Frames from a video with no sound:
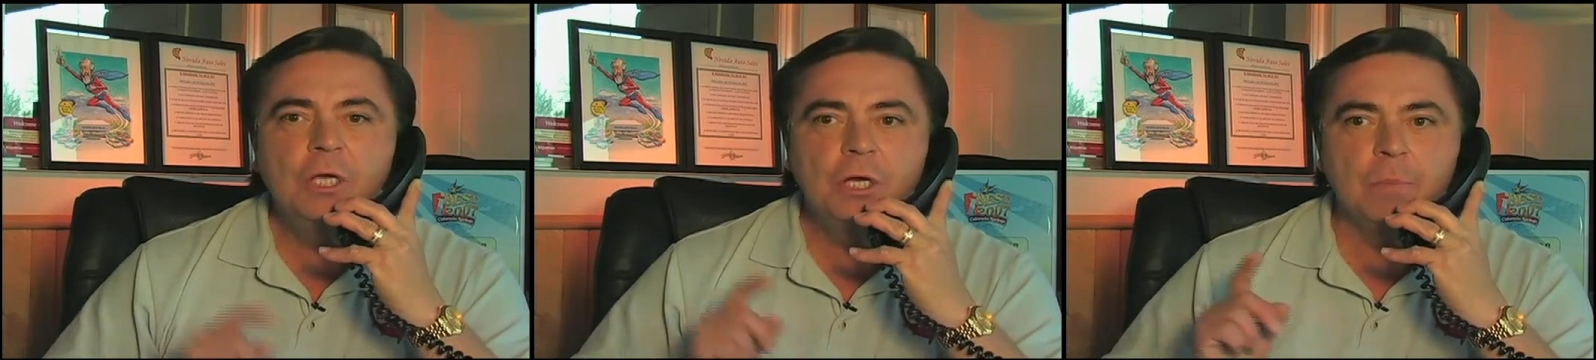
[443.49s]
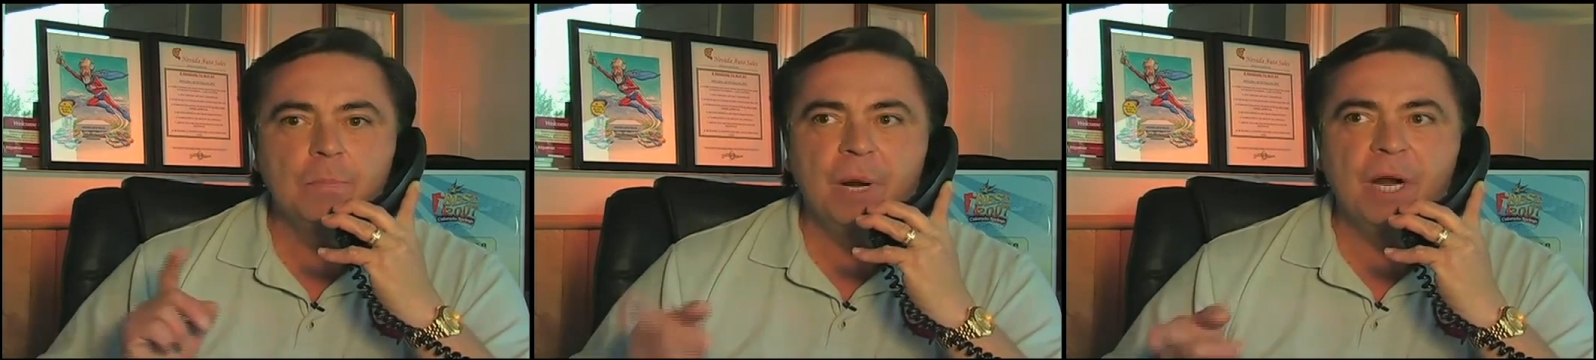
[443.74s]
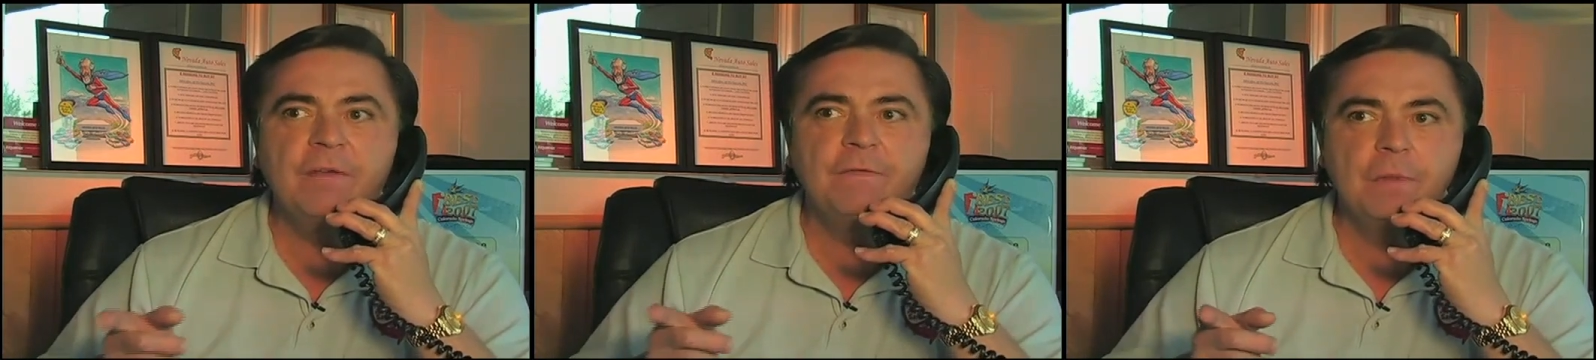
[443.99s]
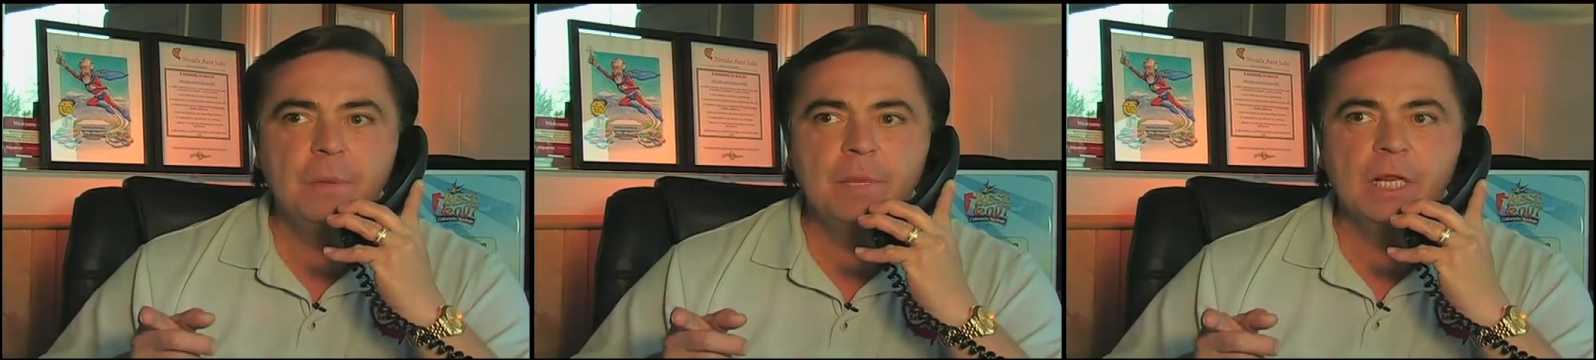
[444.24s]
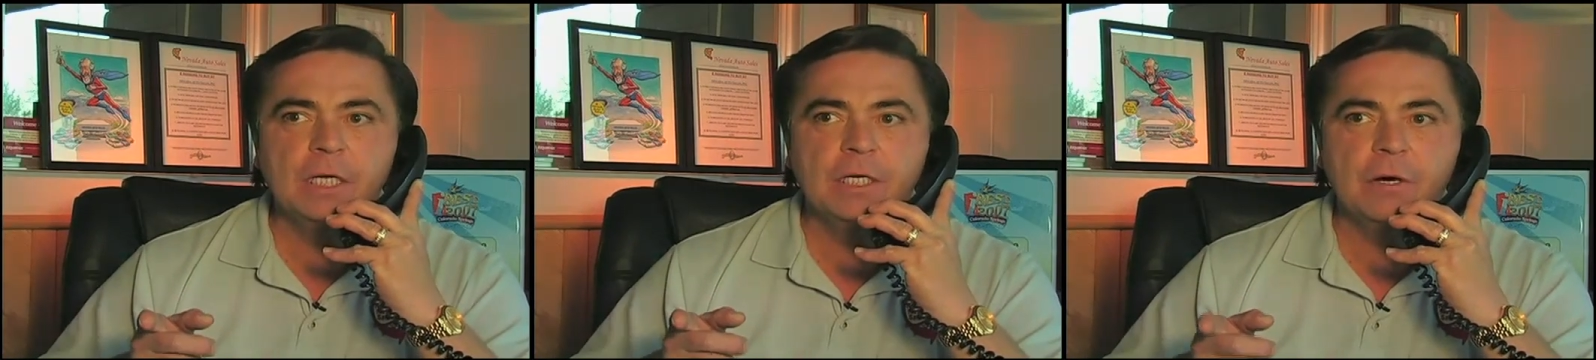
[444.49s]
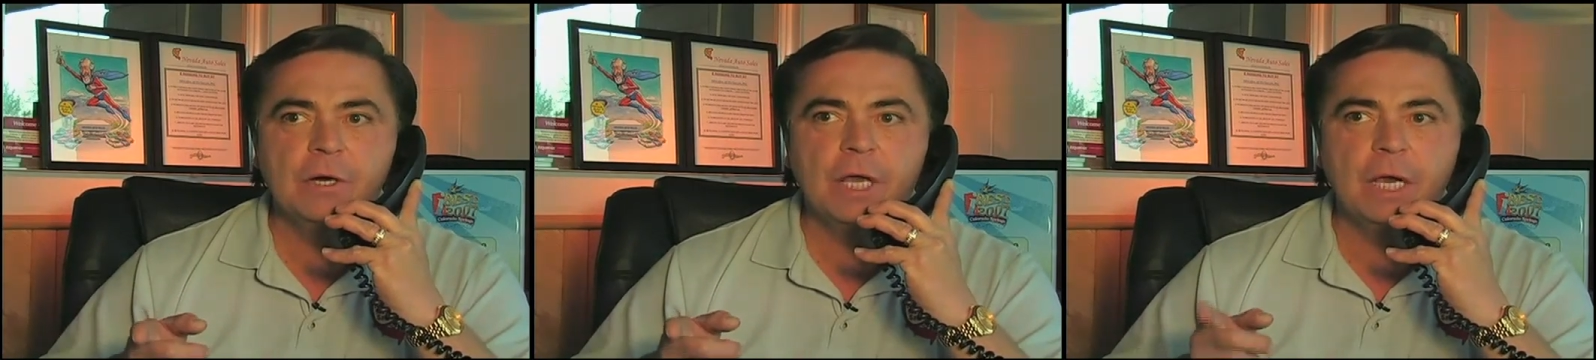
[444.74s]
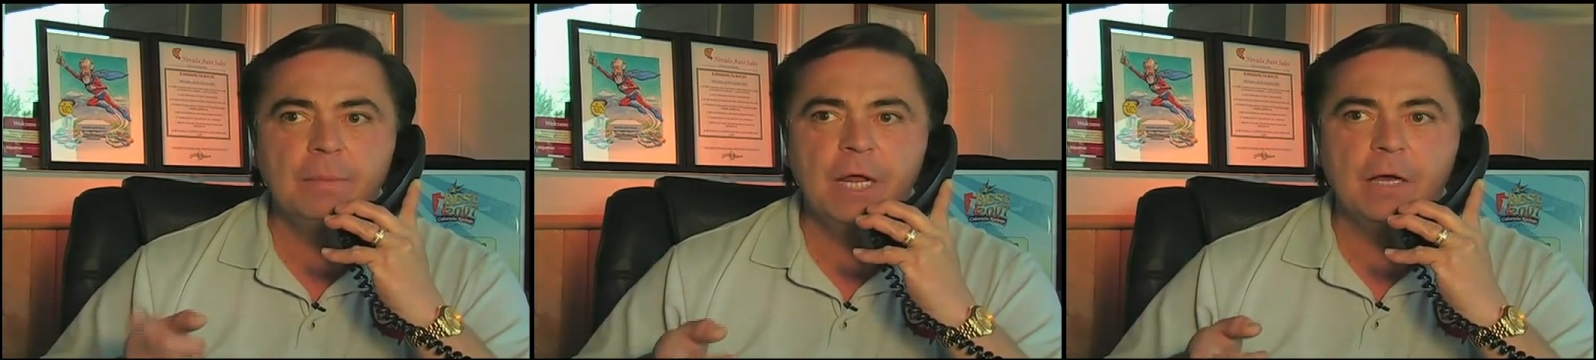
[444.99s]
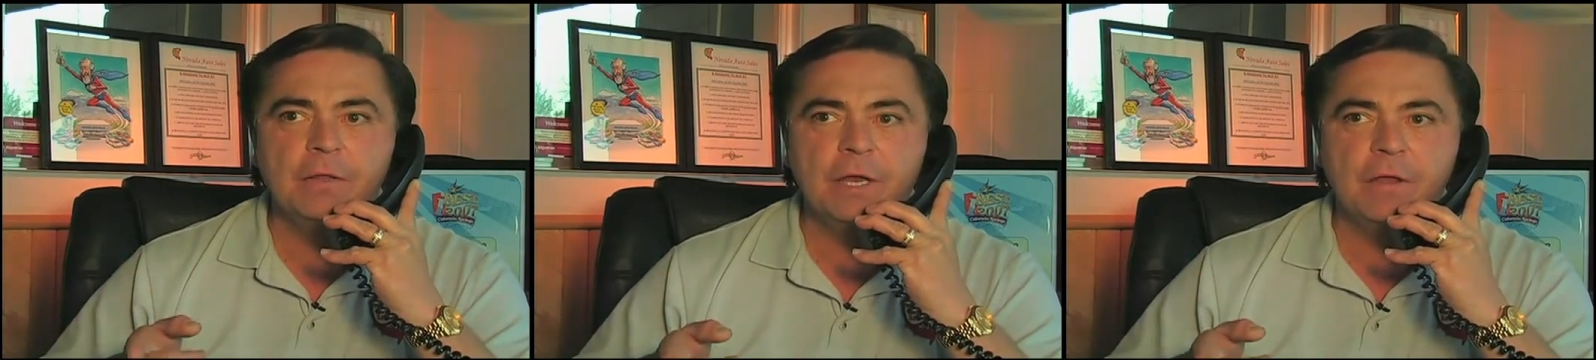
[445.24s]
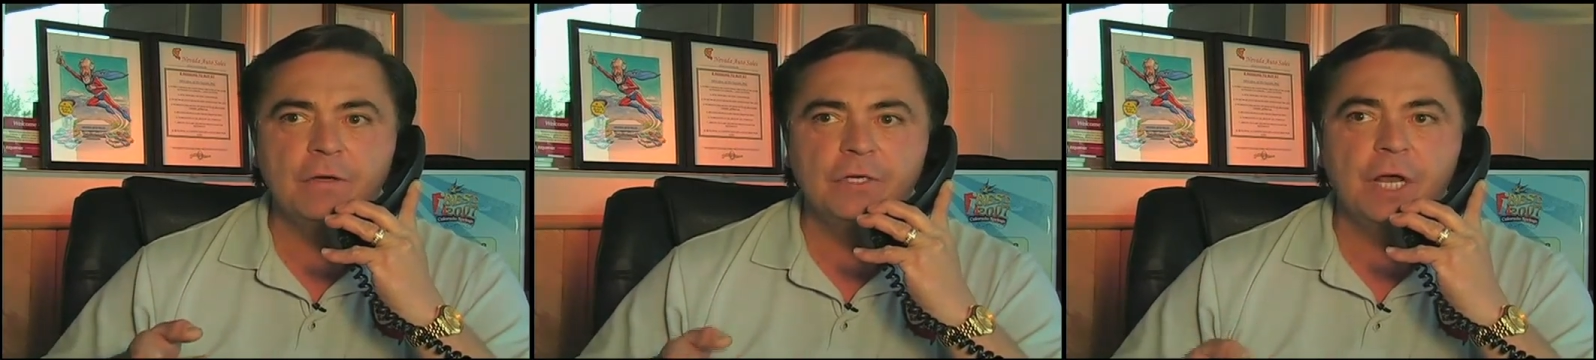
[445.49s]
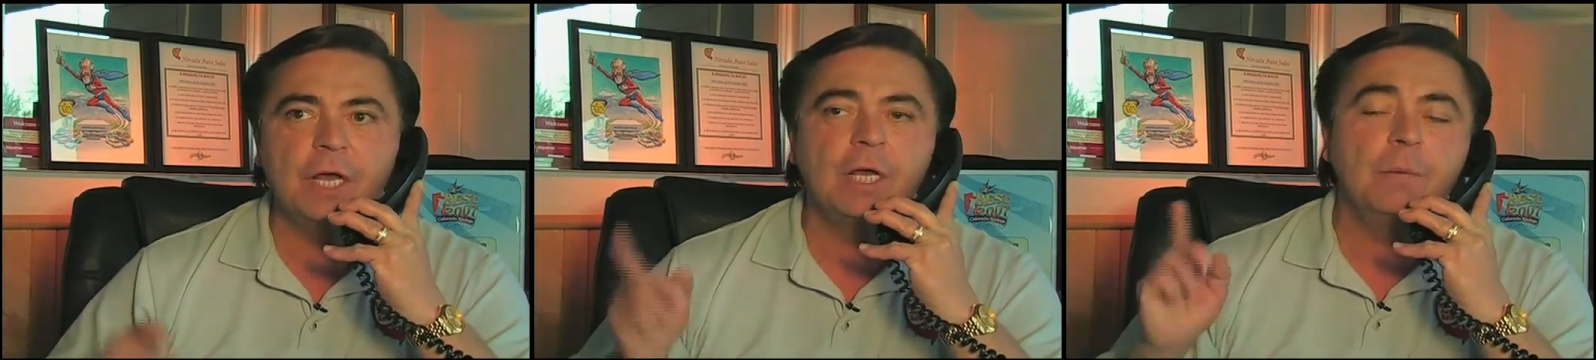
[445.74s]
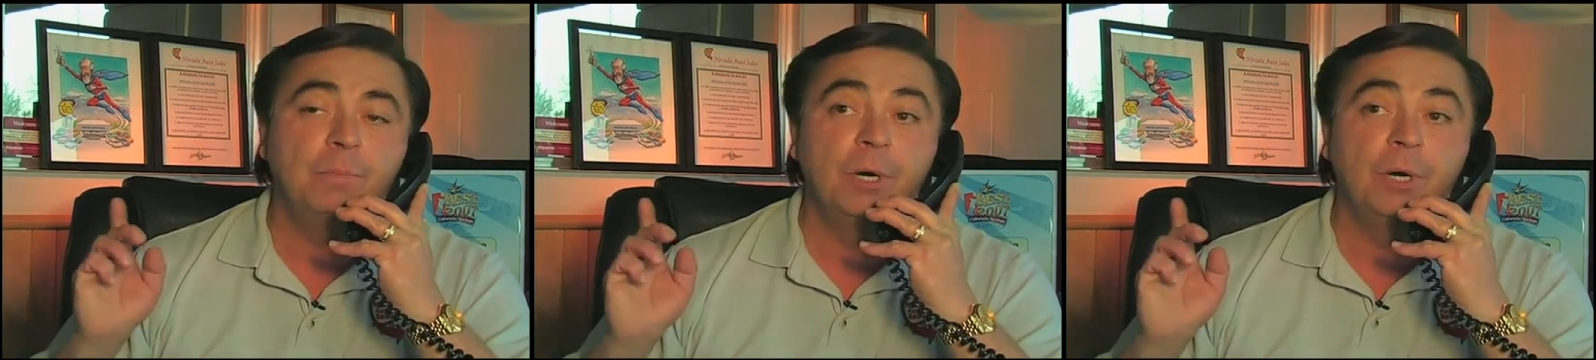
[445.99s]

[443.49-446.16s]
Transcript: your buddy from the military came down the other day,